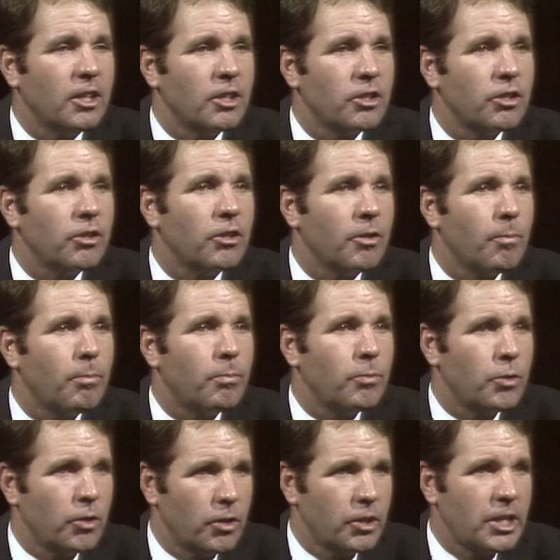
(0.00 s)
to the
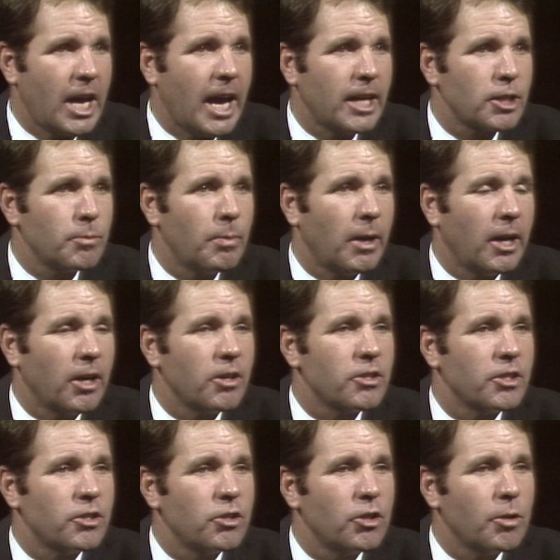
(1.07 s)
to the taxpayers
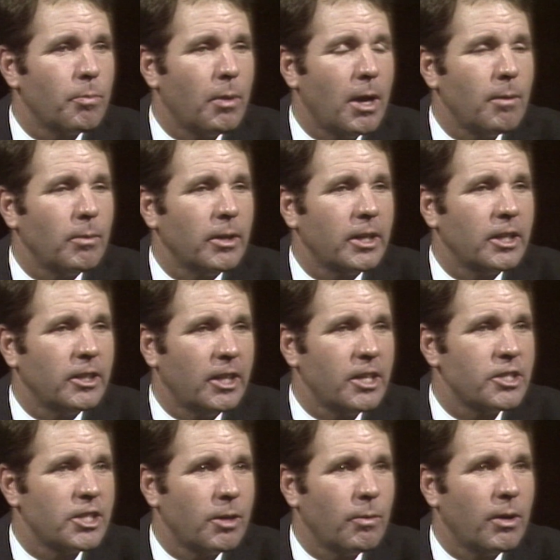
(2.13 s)
and to the public, and they'd
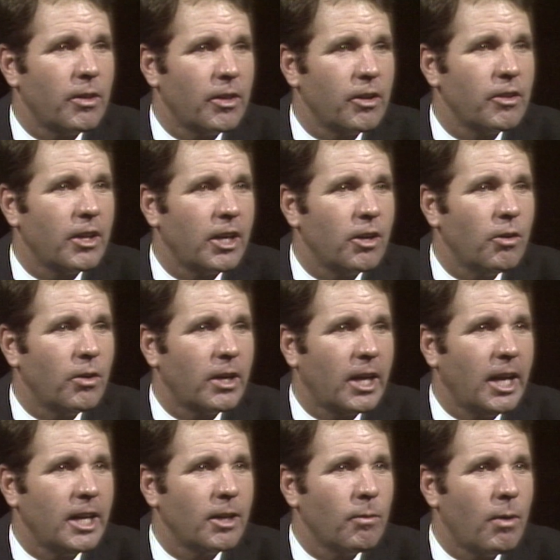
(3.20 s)
say, well, there they go
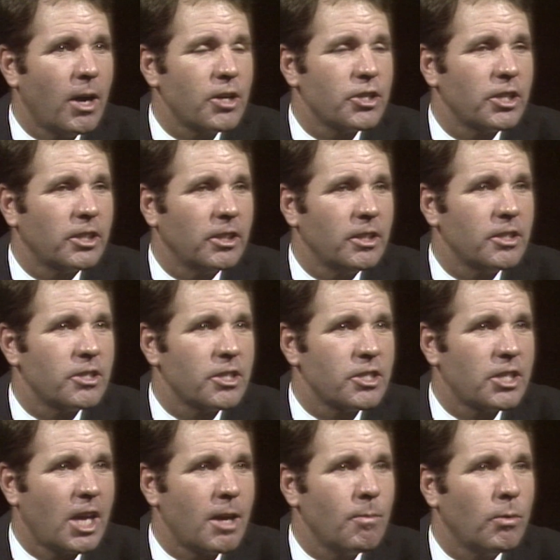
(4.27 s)
again in Washington. It's the
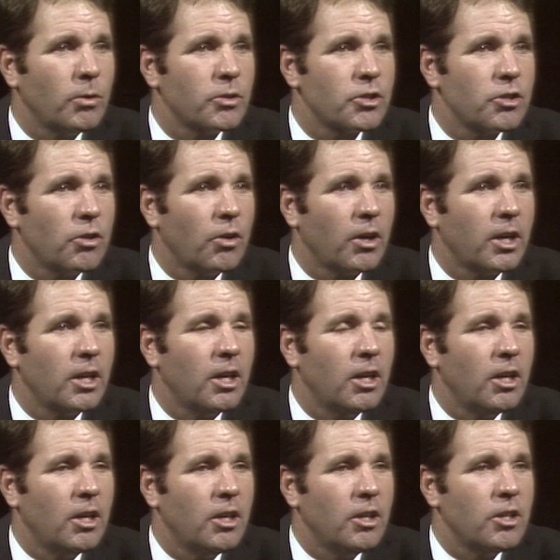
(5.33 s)
same old story.
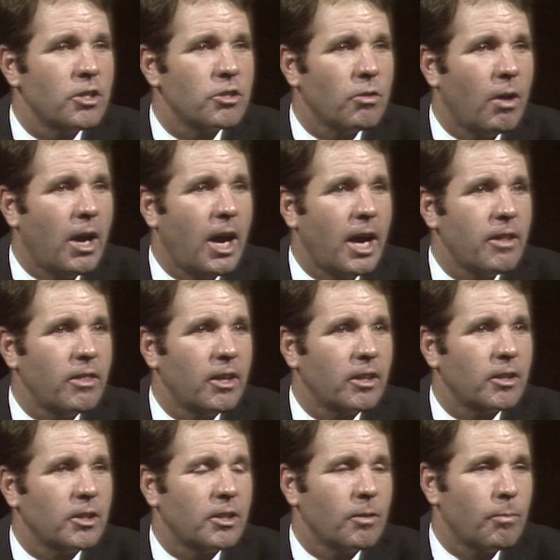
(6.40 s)
So I, I think
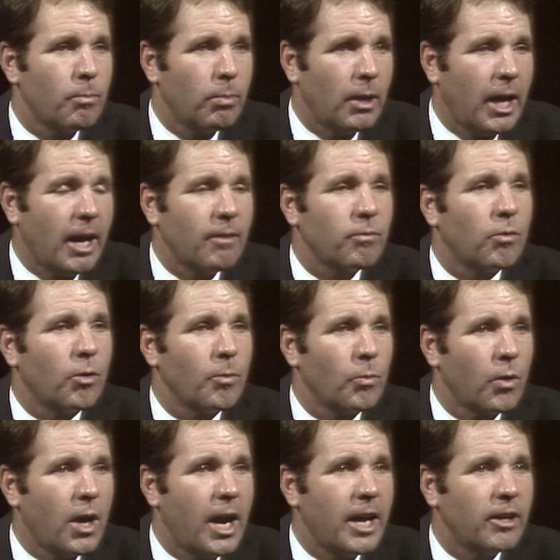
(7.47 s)
that the platform
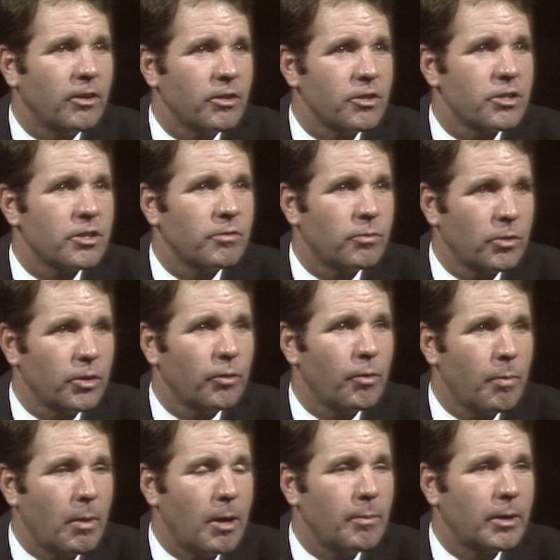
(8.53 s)
writers for the
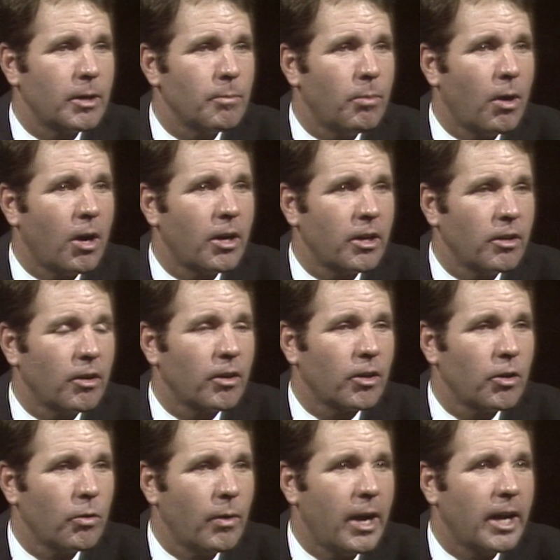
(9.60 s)
Republican Party are
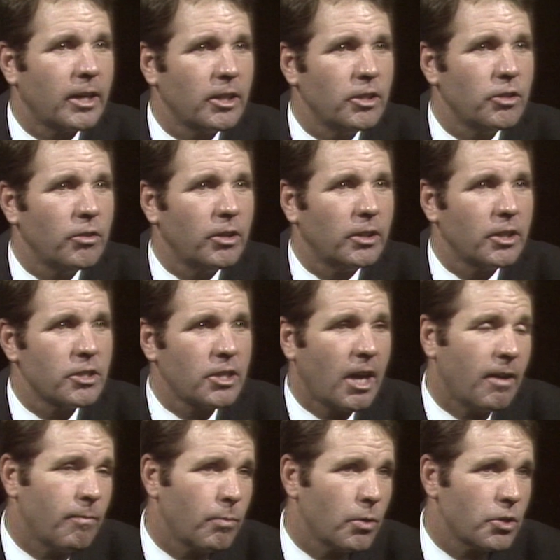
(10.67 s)
correct in doing this.
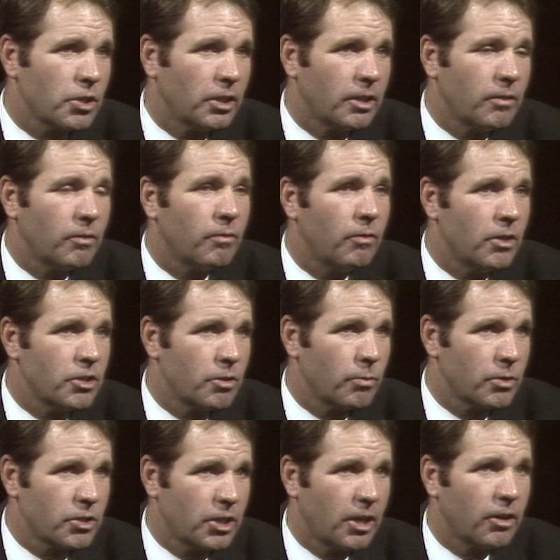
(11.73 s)
I've personally visited
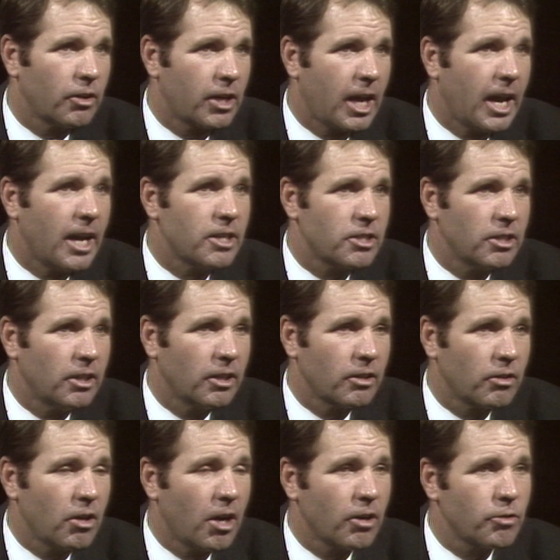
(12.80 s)
with Senator Kasten and
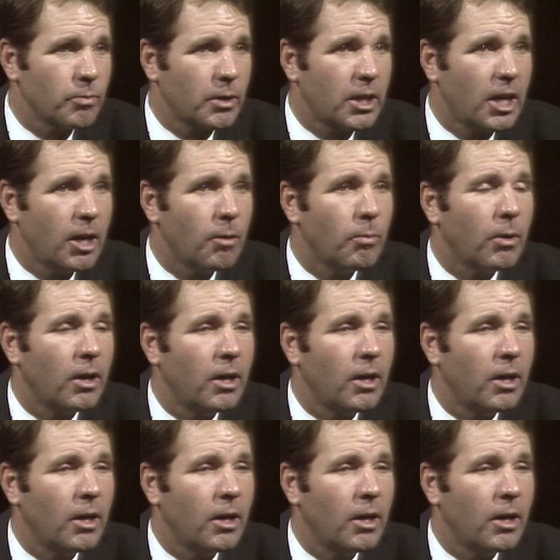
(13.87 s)
Congressman Kemp